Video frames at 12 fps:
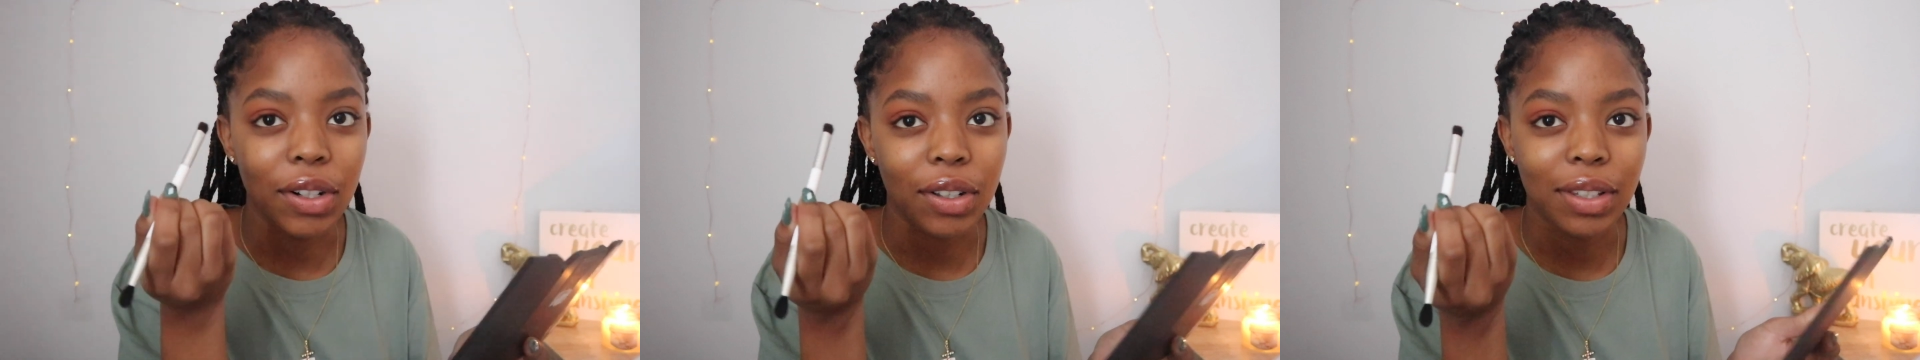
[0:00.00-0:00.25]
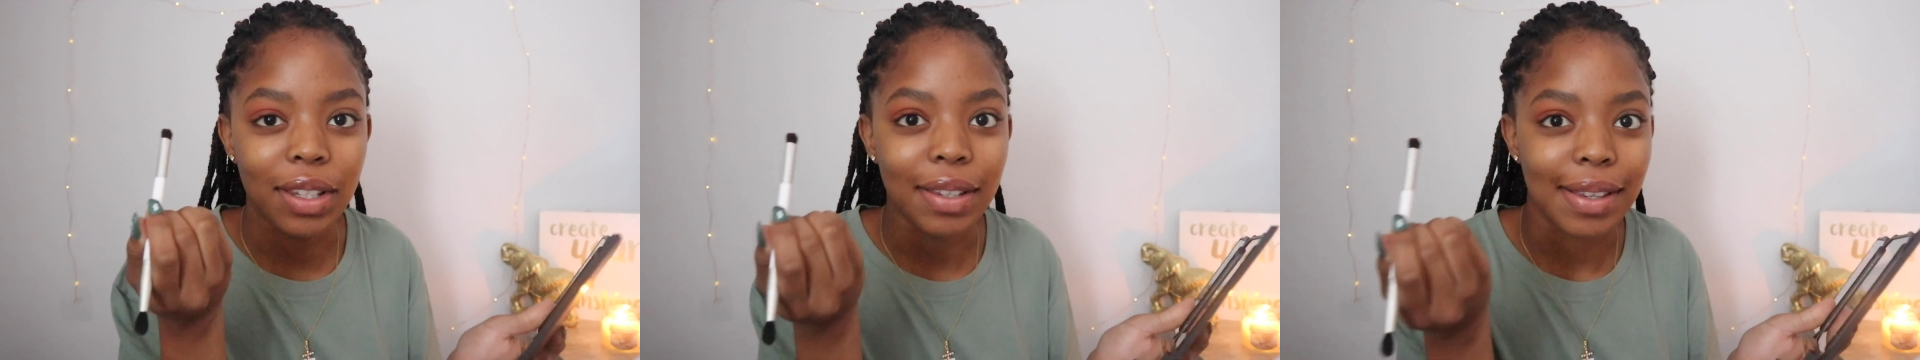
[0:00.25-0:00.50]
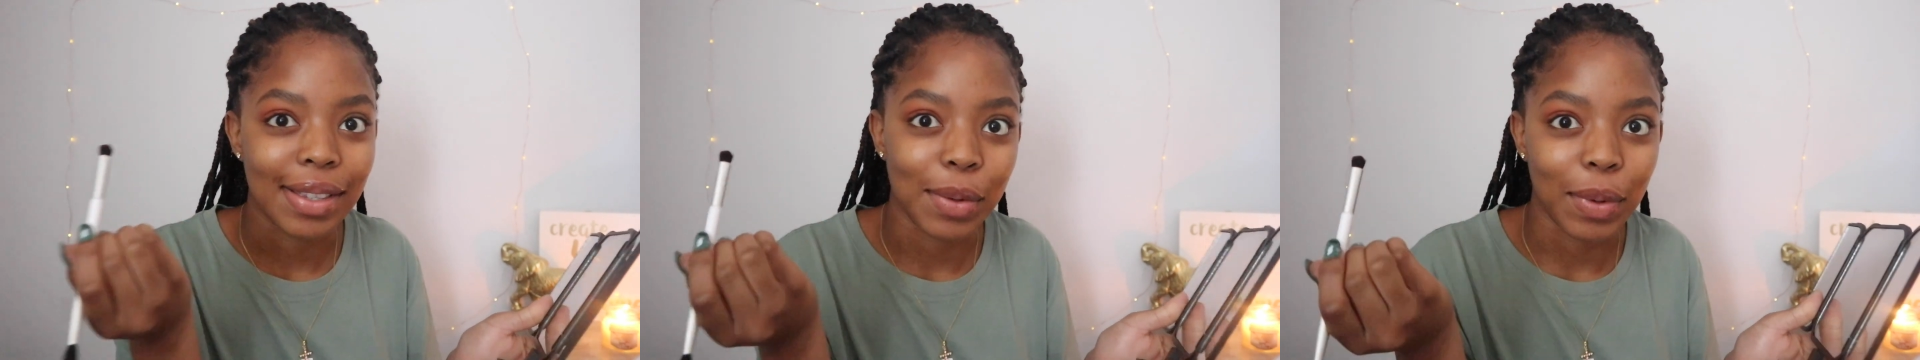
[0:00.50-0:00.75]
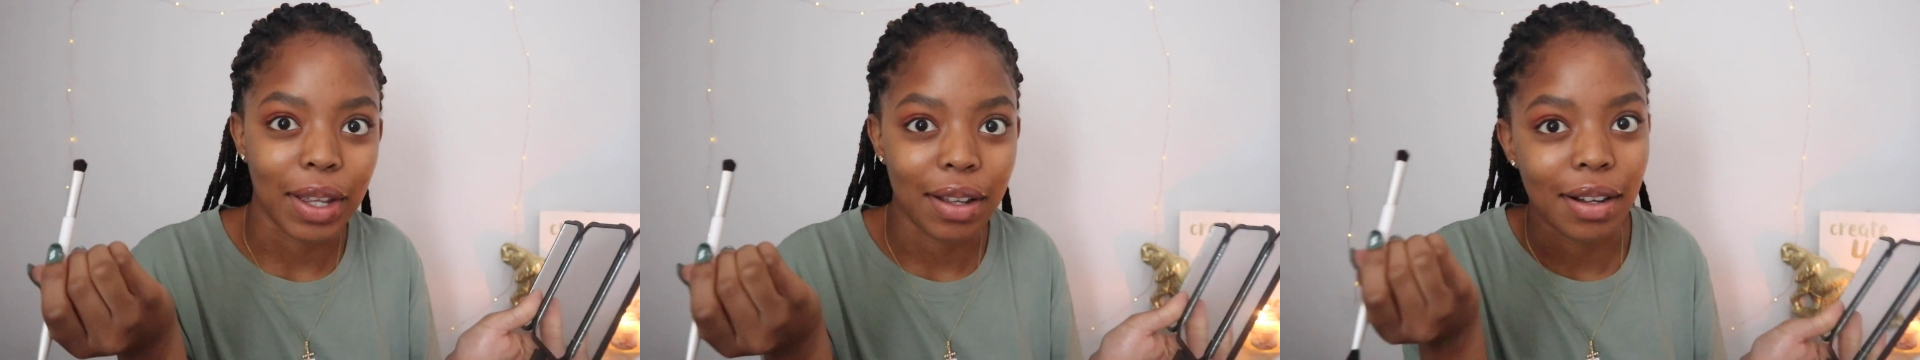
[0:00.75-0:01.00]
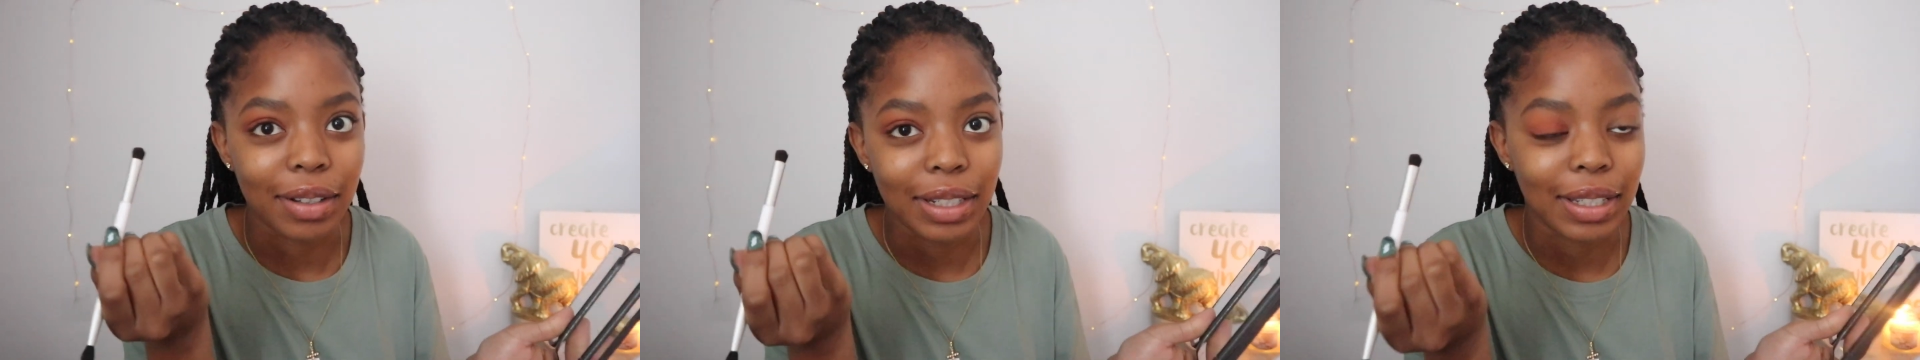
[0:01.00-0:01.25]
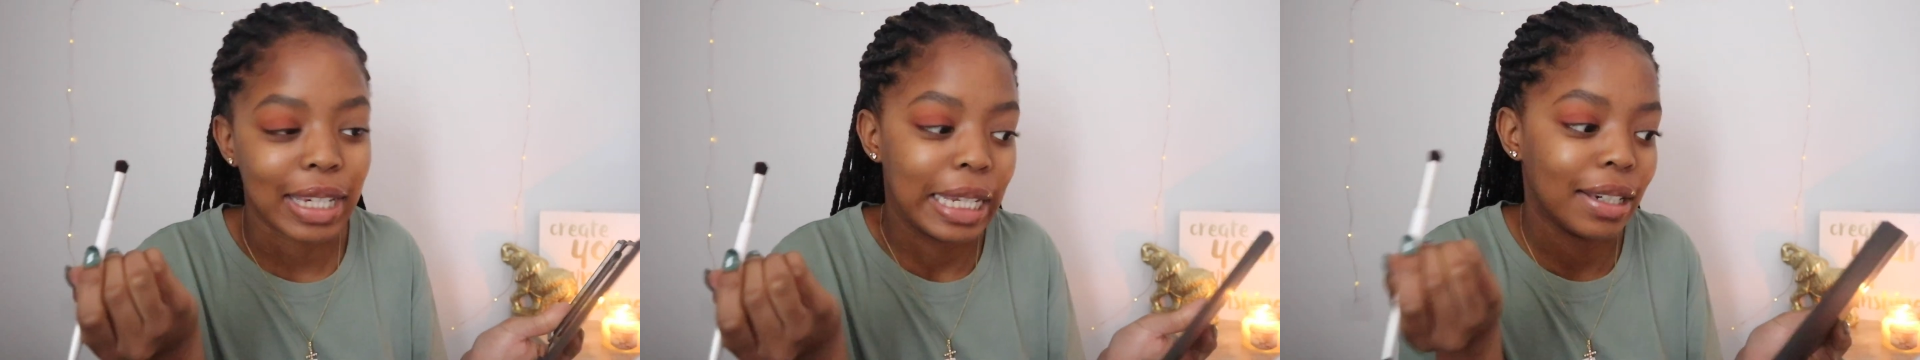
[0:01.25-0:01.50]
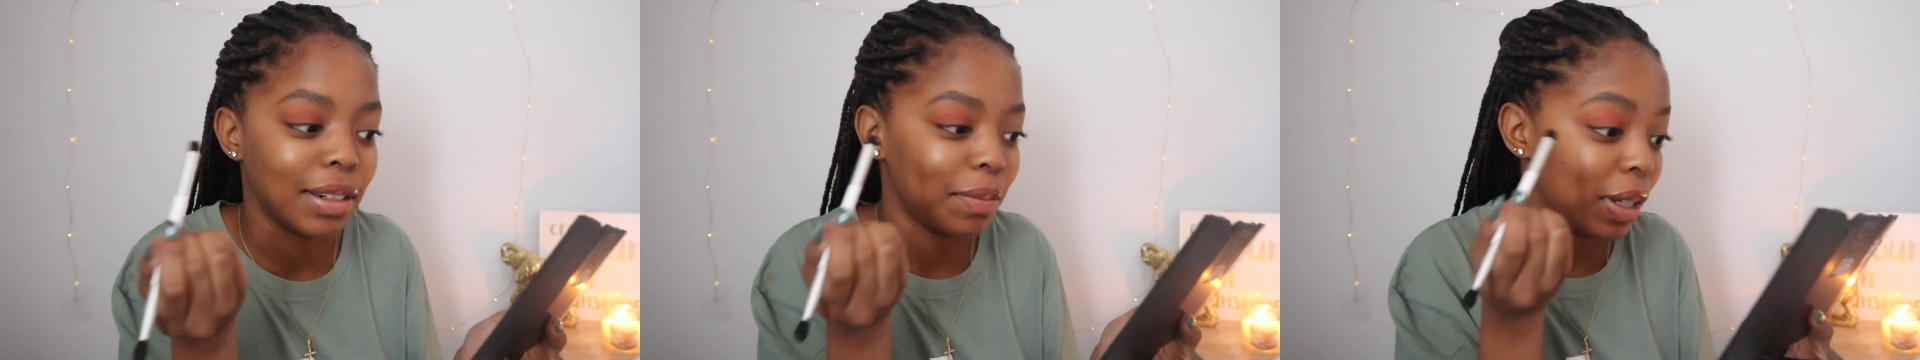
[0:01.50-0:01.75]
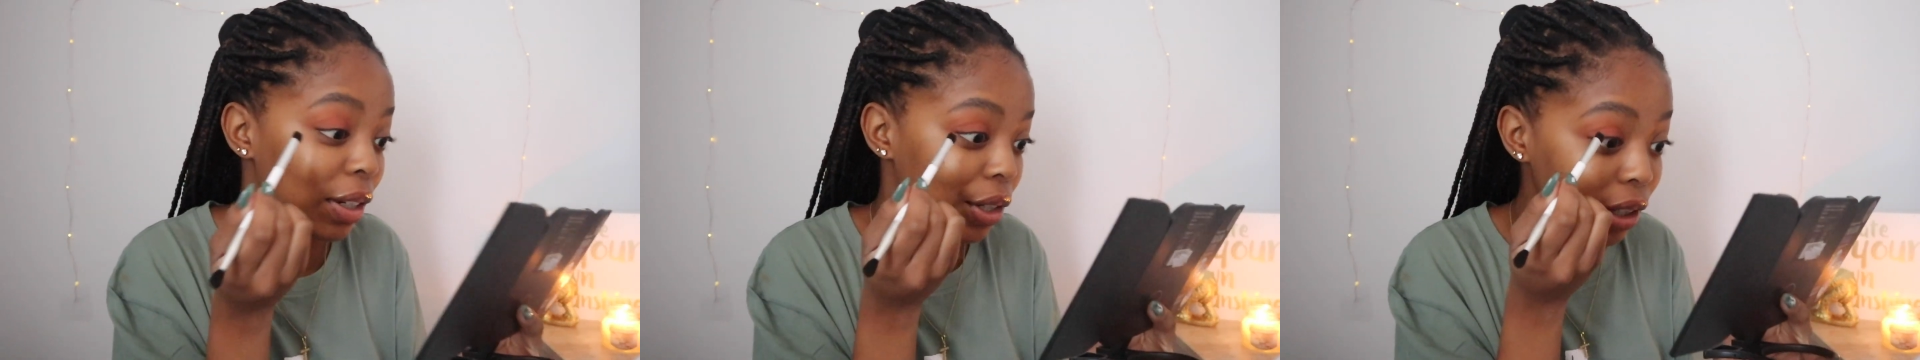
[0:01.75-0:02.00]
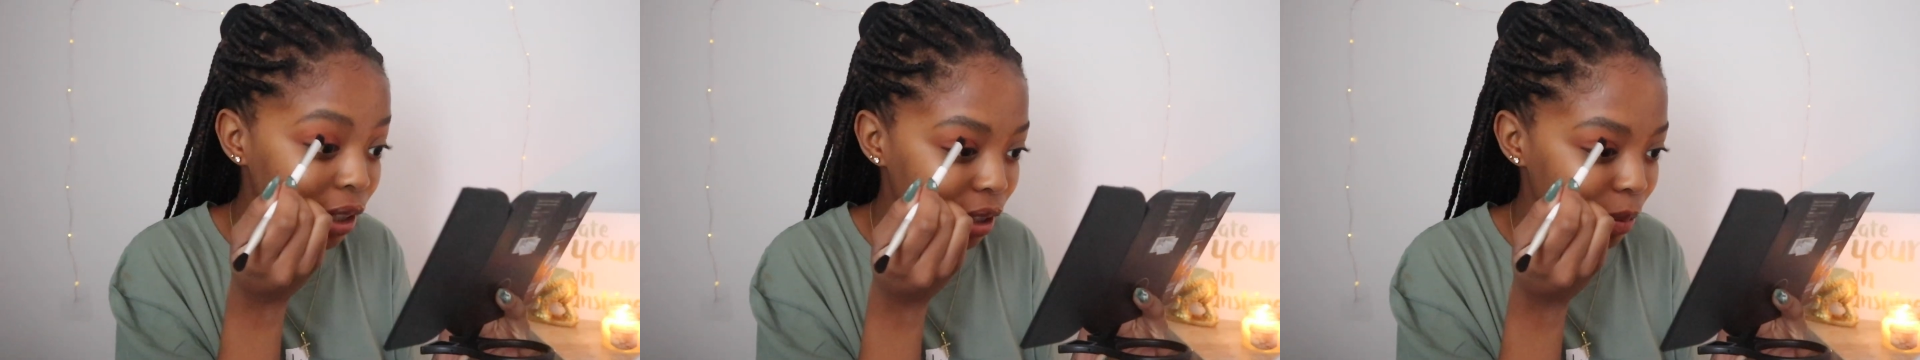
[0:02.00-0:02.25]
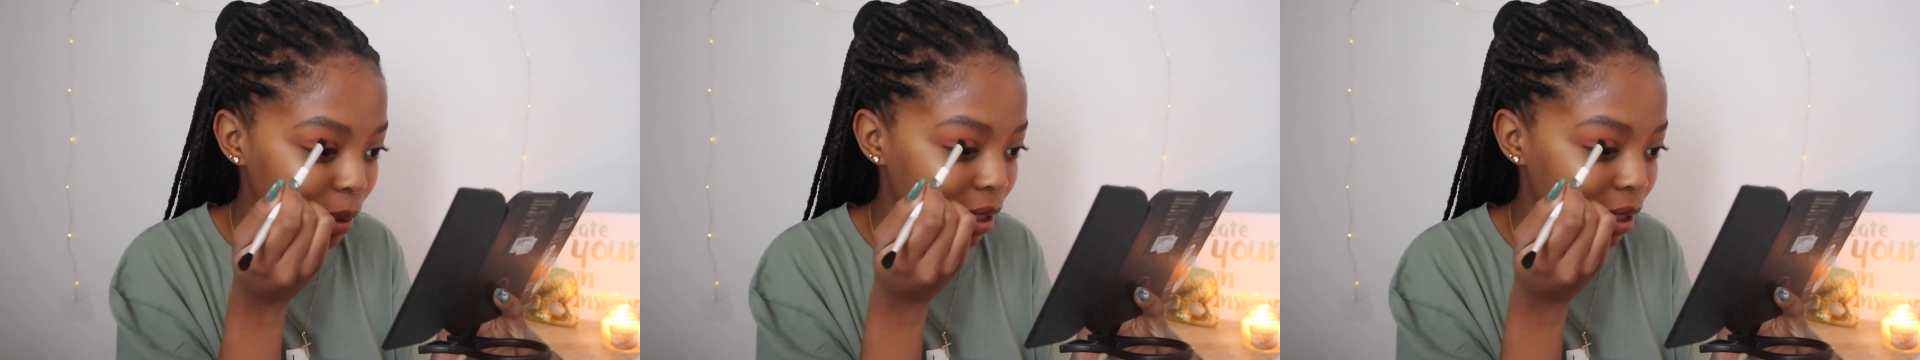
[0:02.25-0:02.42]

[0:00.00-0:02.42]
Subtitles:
glasses is the way God intended me to look,